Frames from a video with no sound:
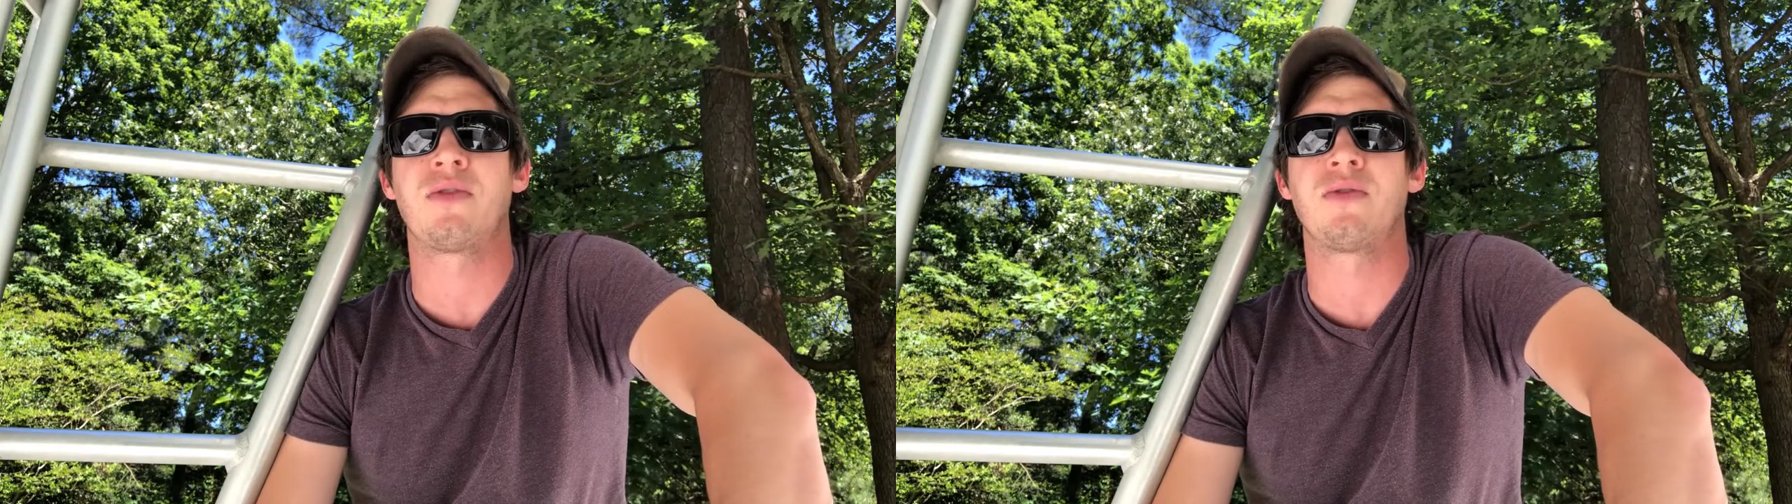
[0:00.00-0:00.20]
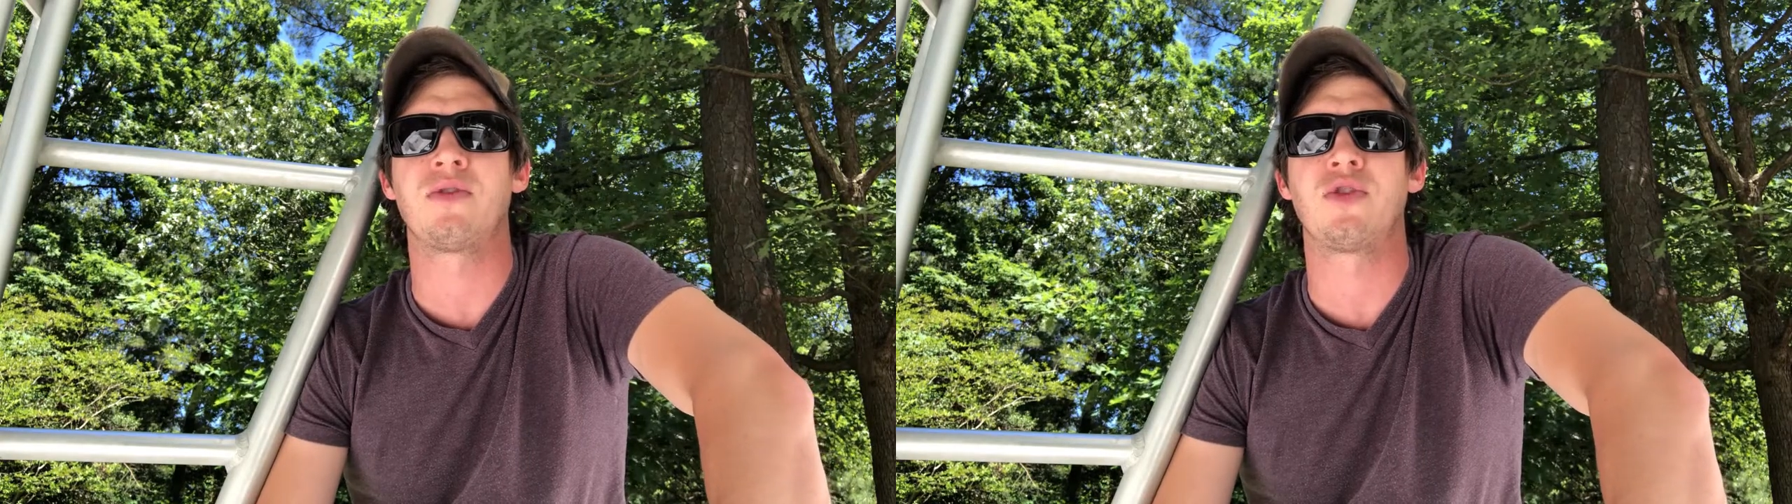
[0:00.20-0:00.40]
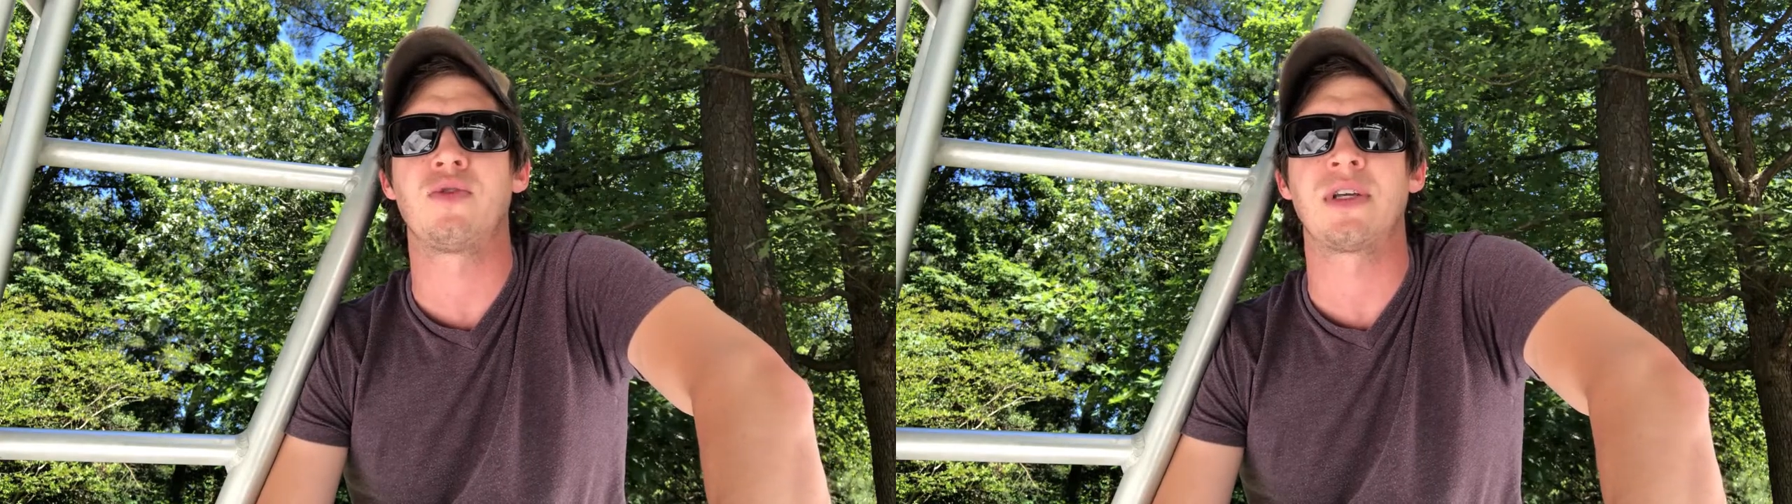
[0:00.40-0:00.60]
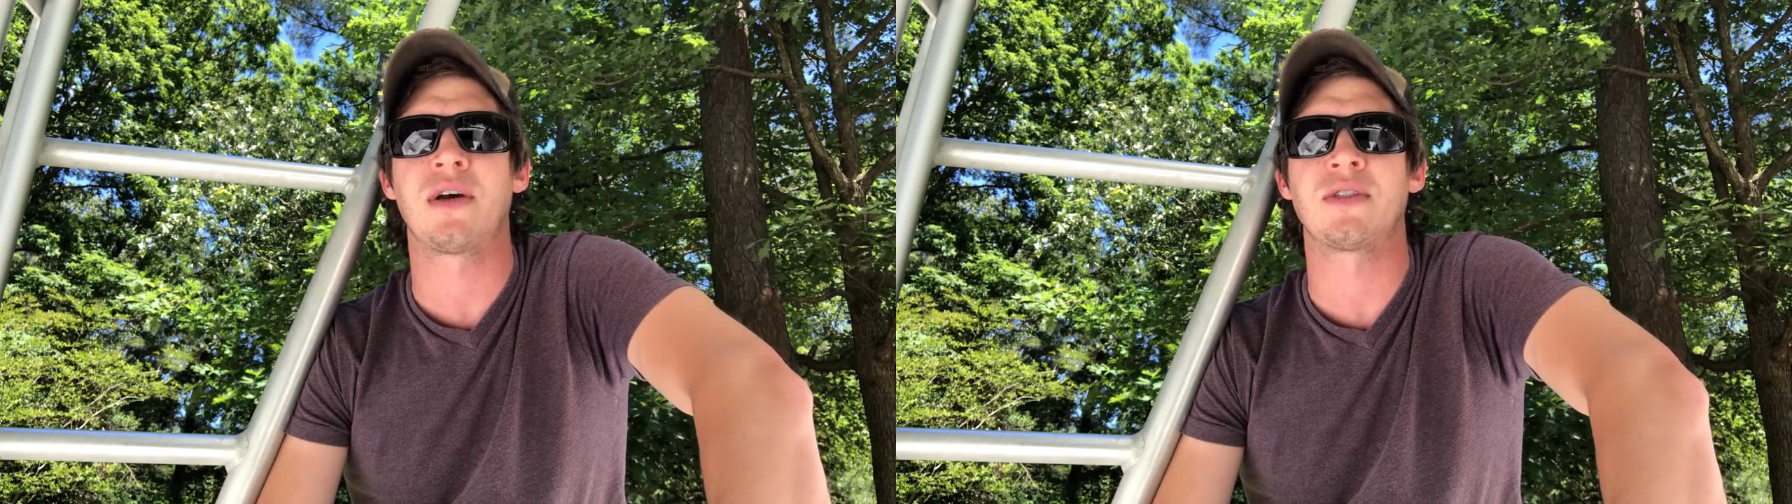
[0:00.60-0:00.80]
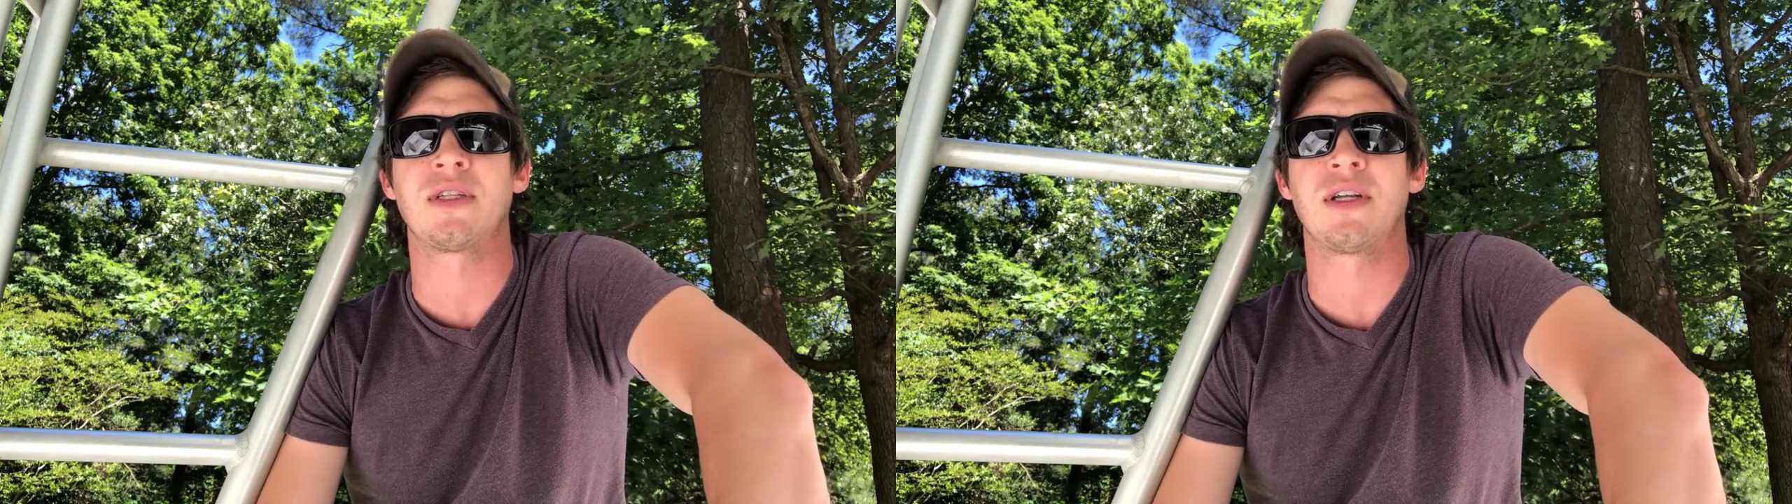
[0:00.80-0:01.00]
through
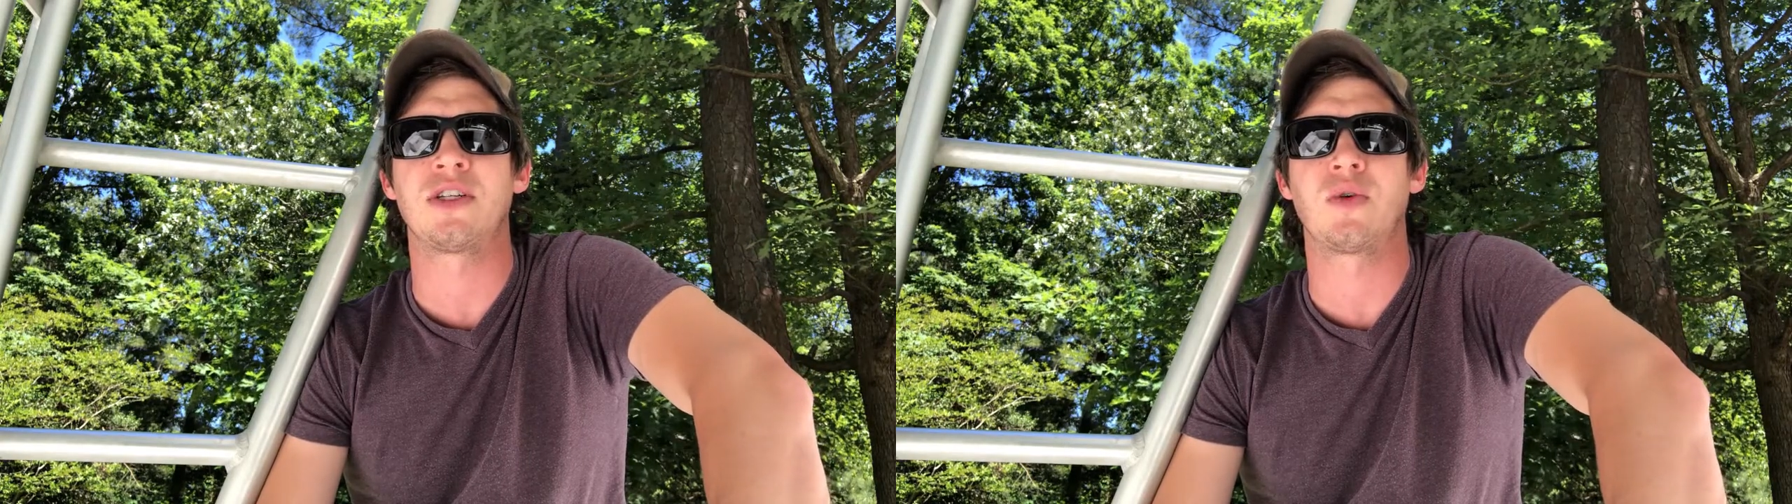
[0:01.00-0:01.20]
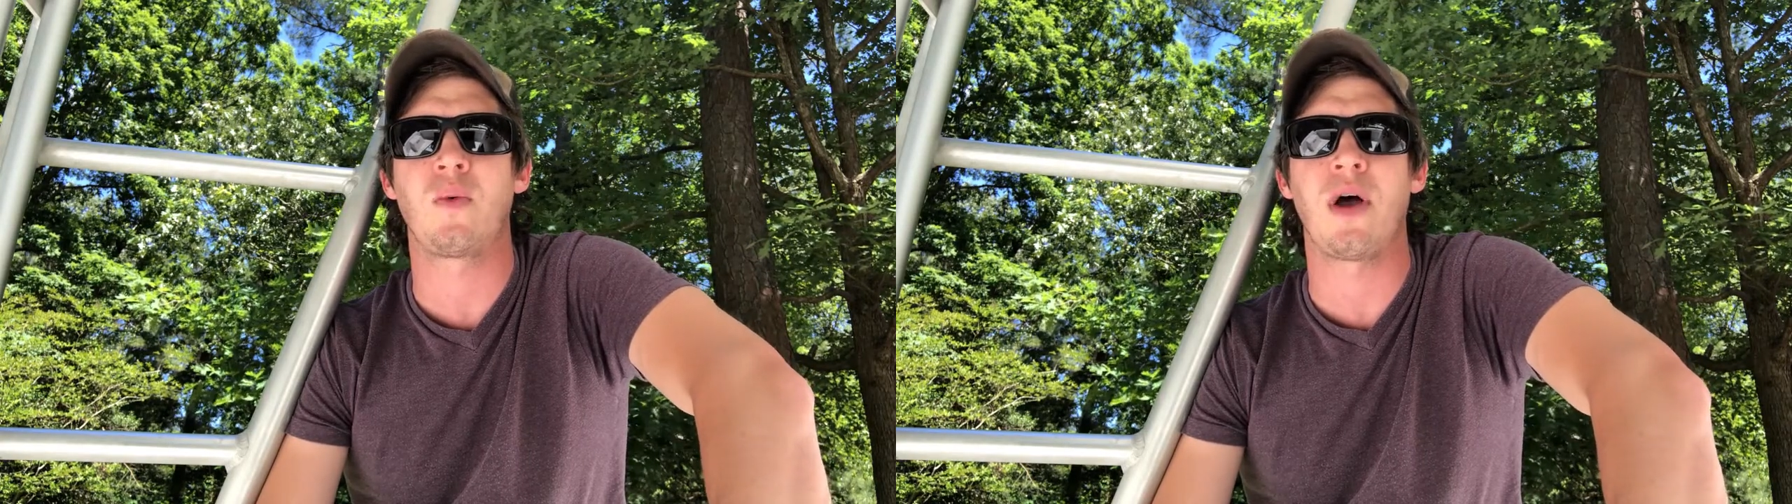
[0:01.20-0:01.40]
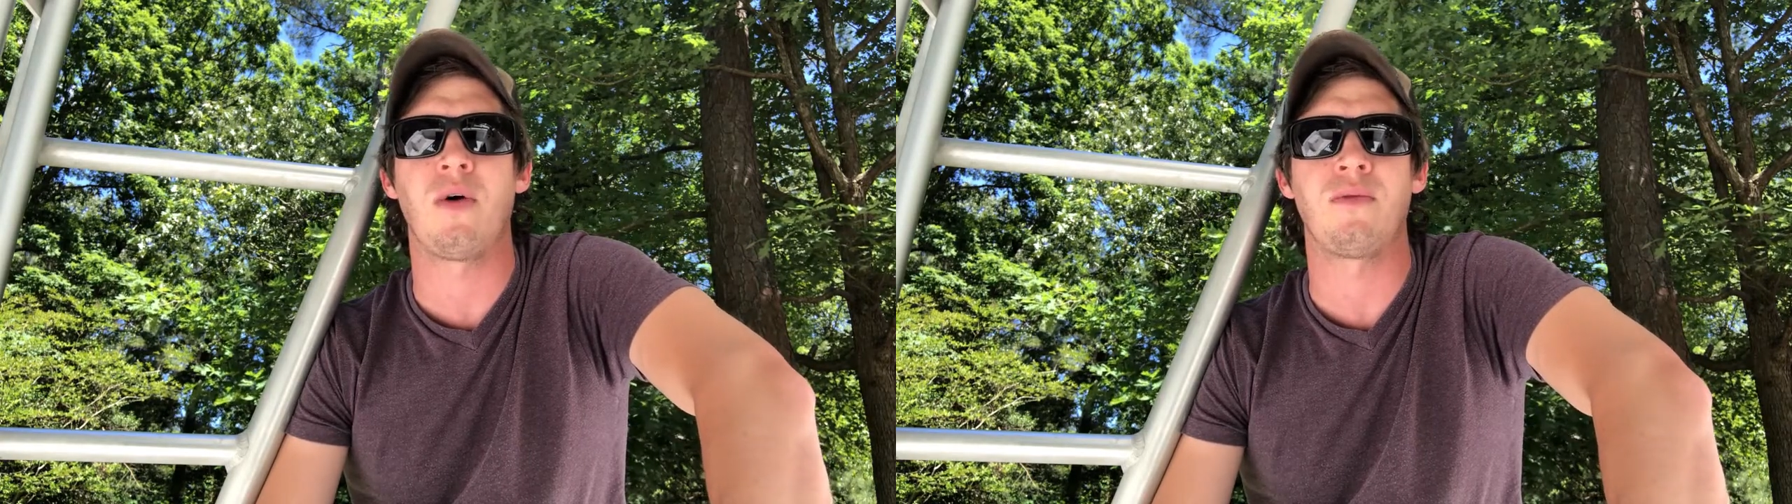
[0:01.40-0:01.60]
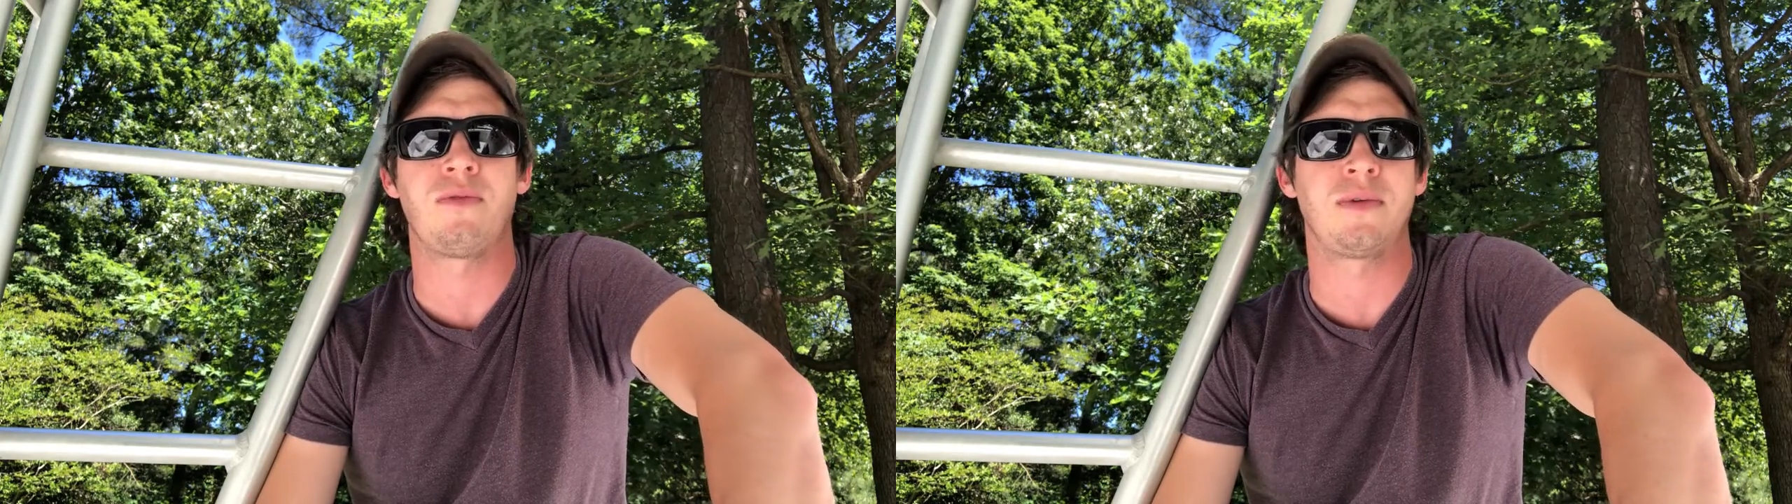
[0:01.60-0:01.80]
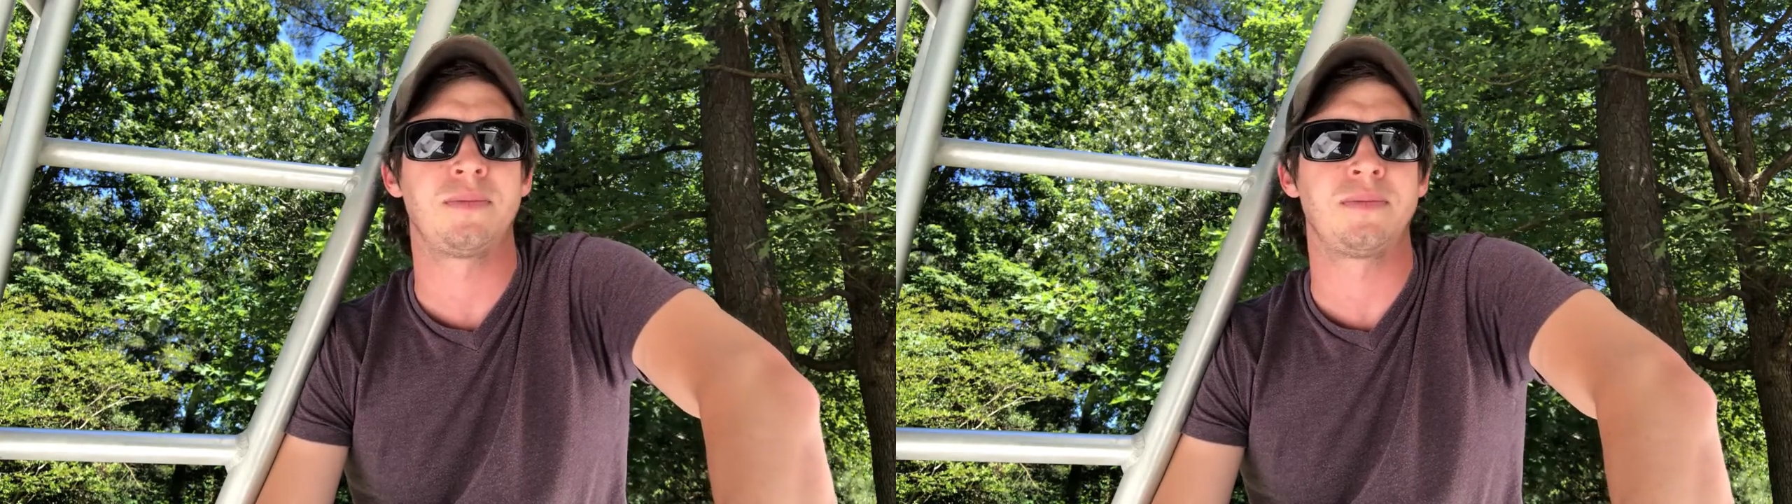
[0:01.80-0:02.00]
2012?